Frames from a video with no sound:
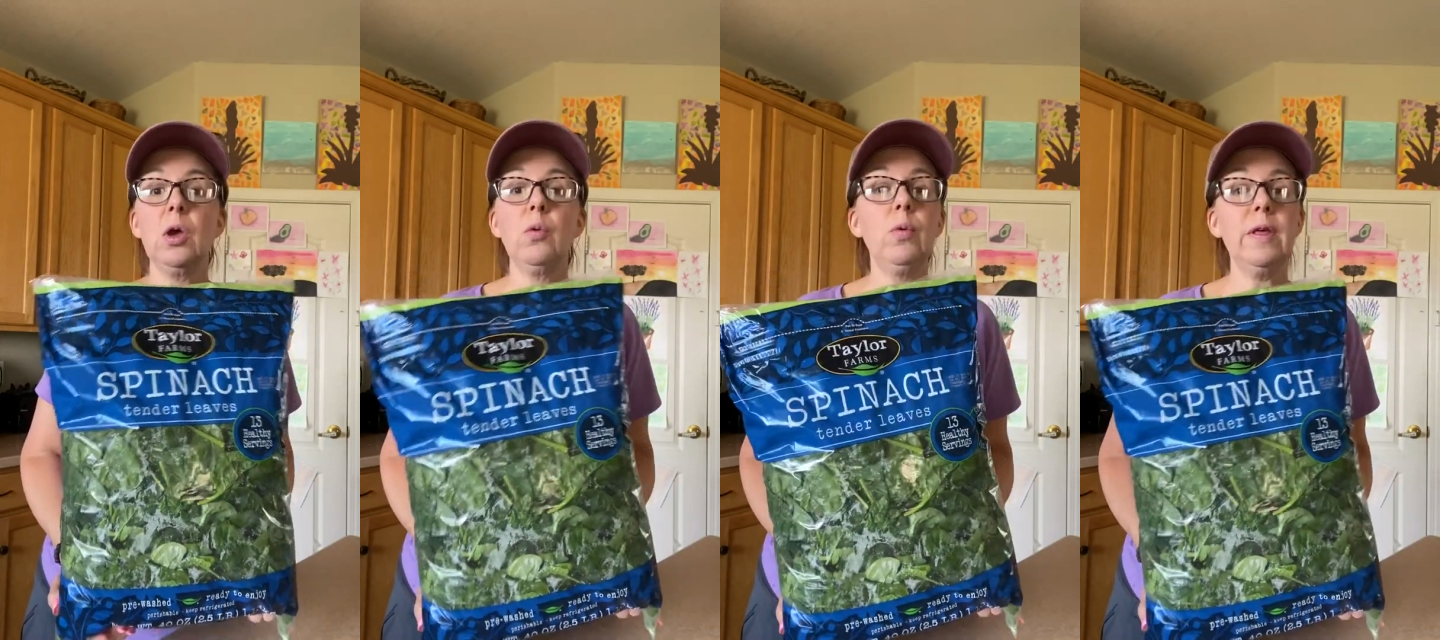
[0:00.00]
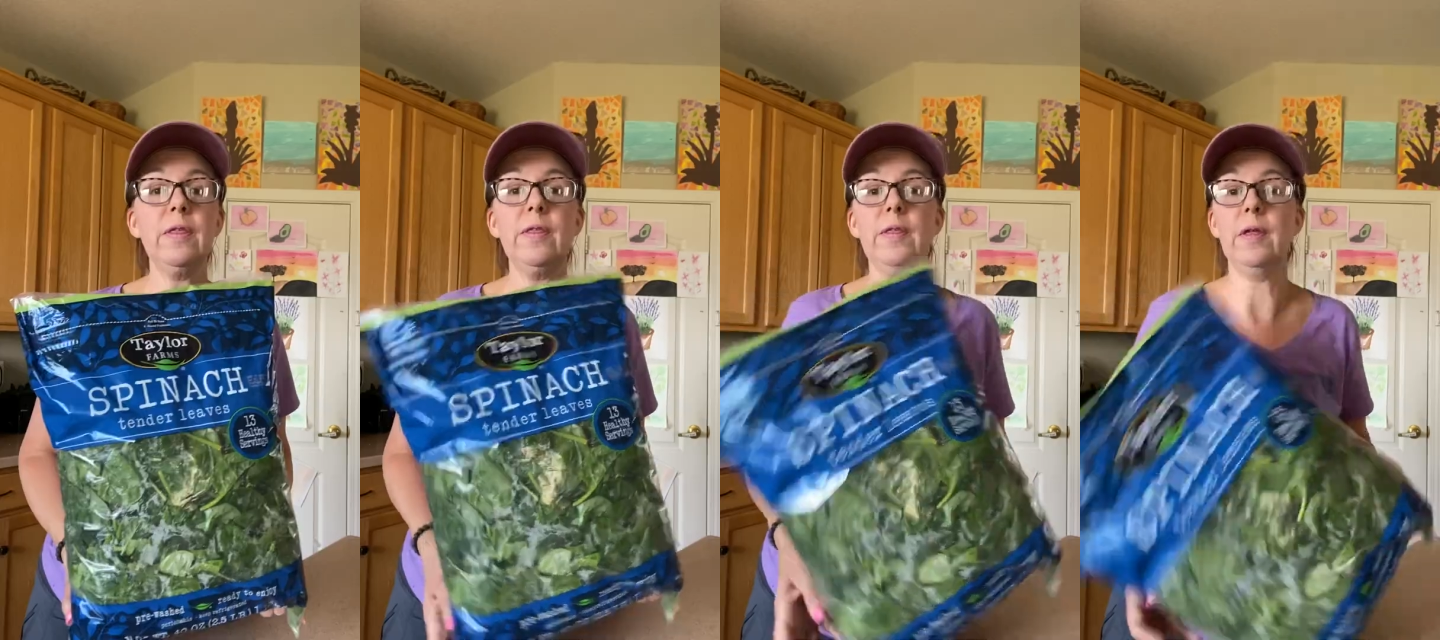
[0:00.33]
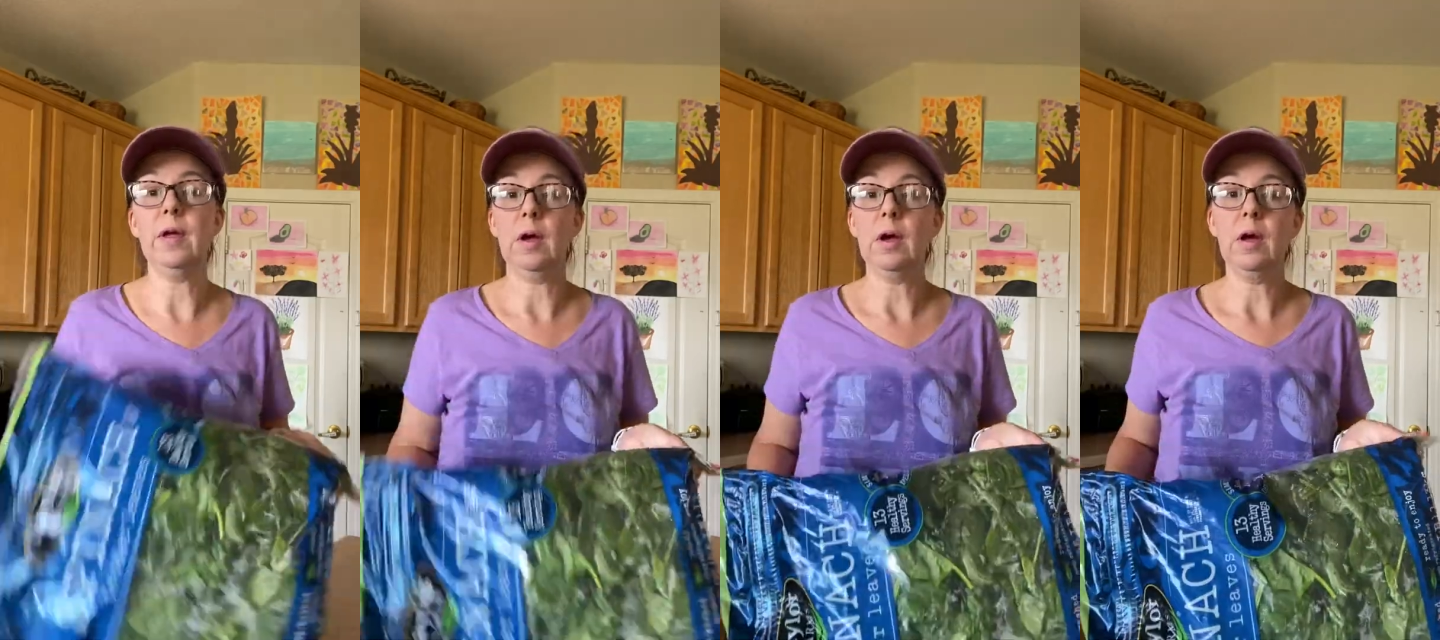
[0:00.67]
with
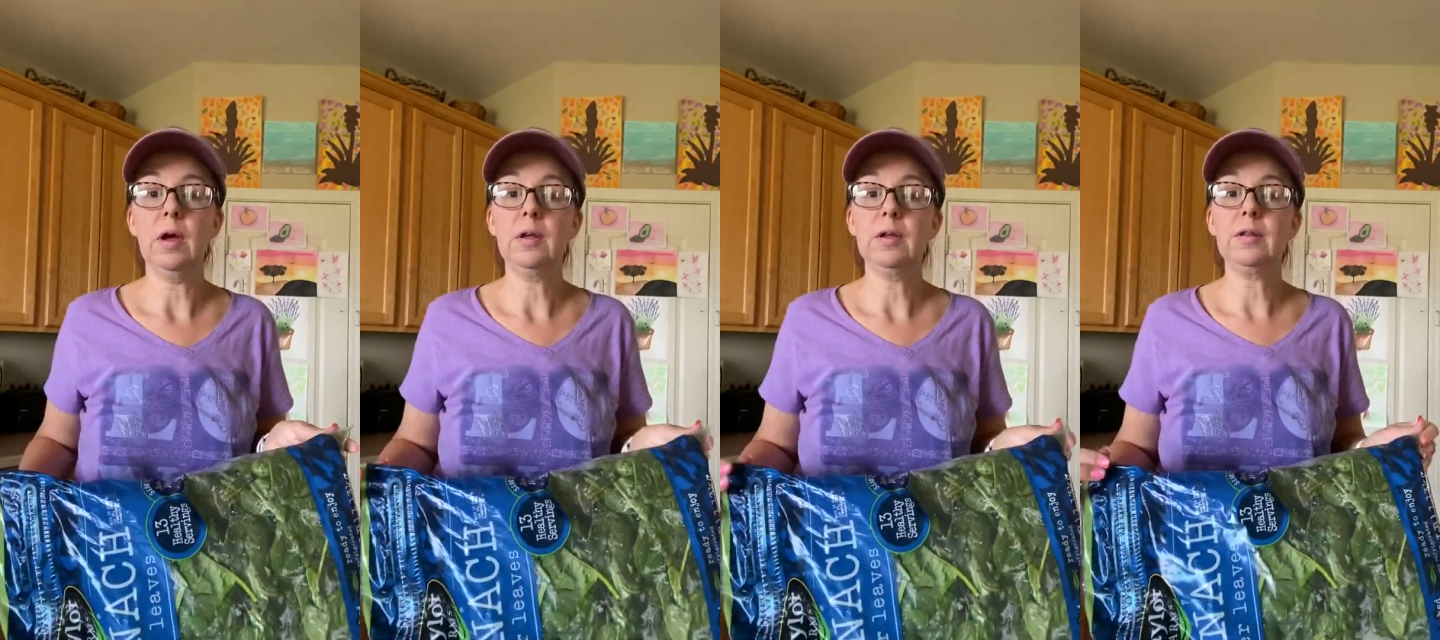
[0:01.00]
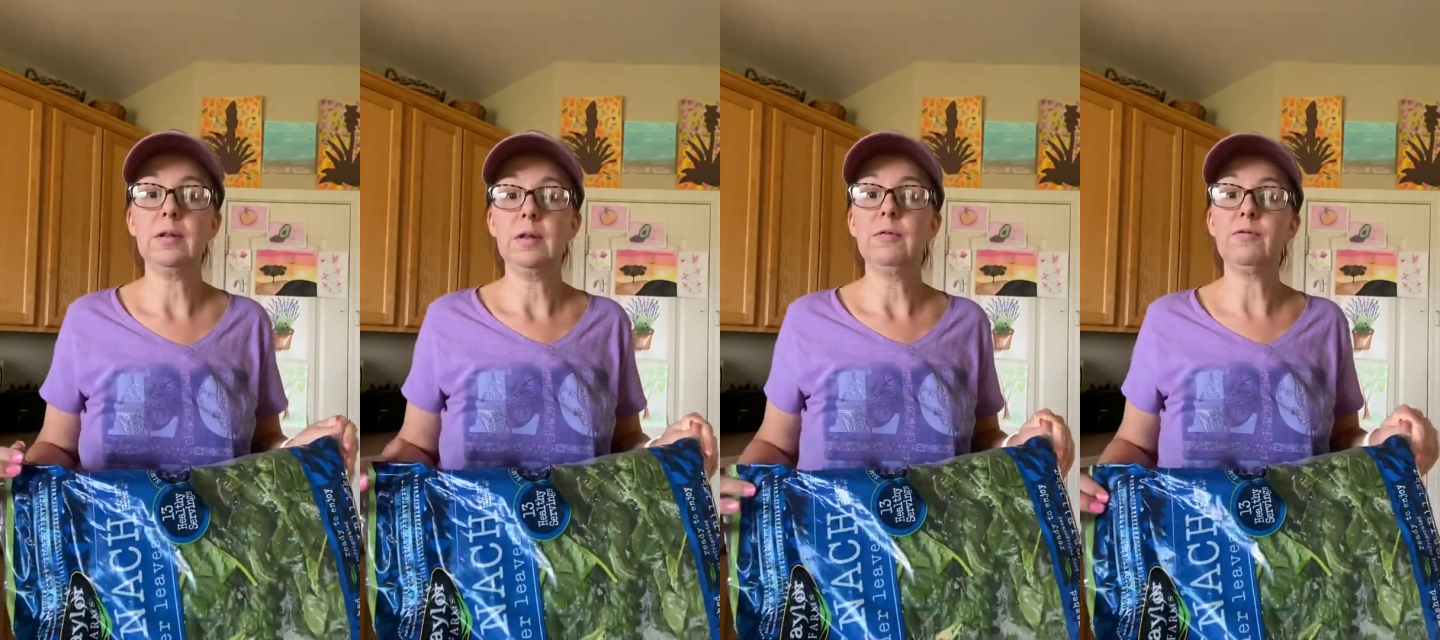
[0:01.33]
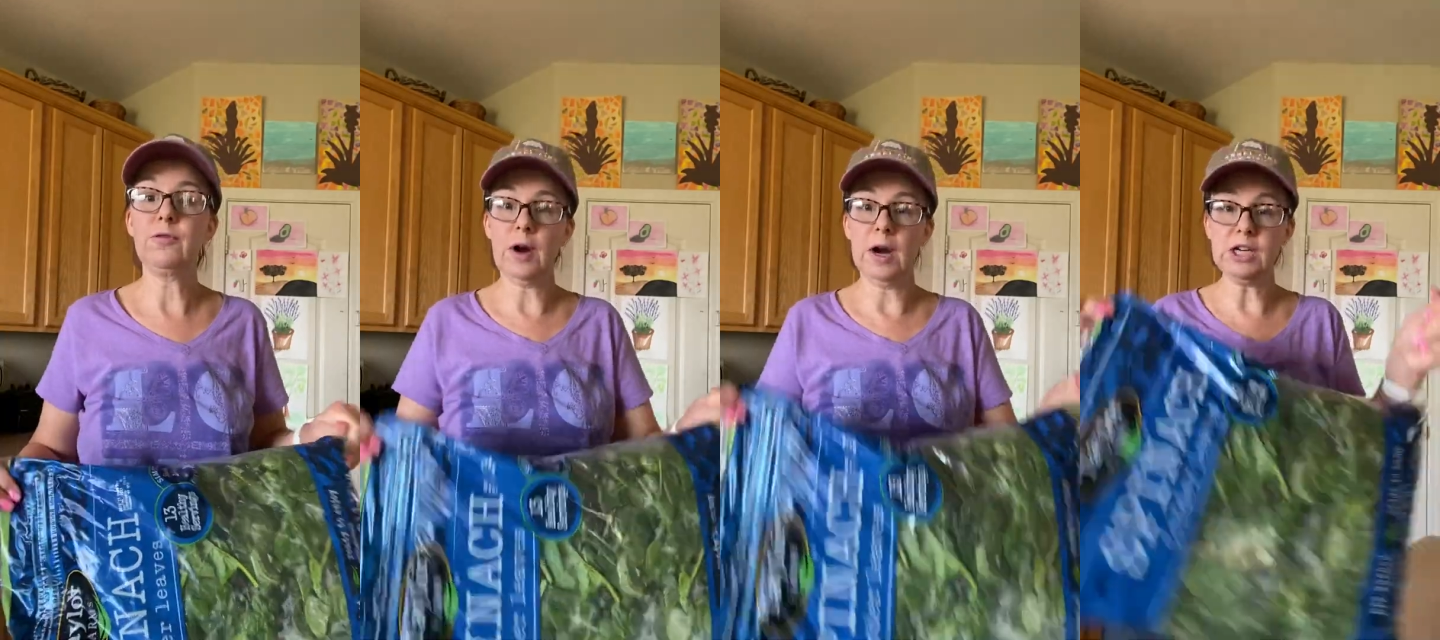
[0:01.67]

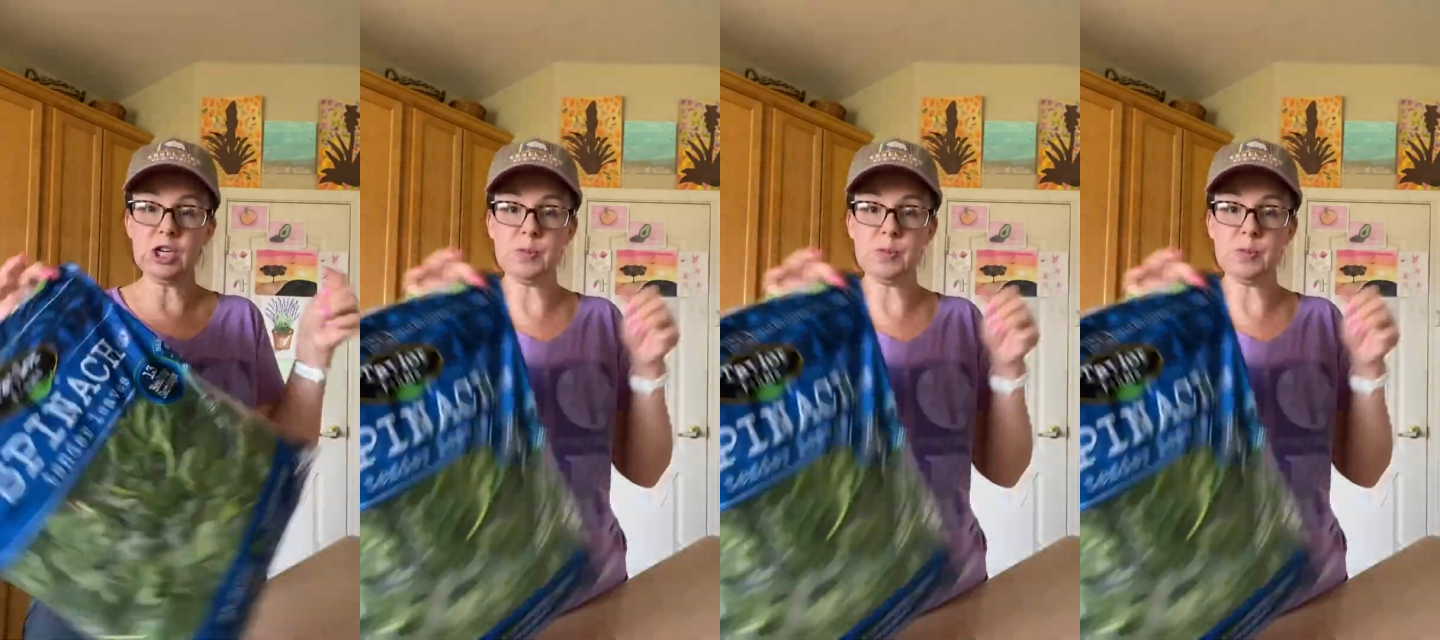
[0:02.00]
fresh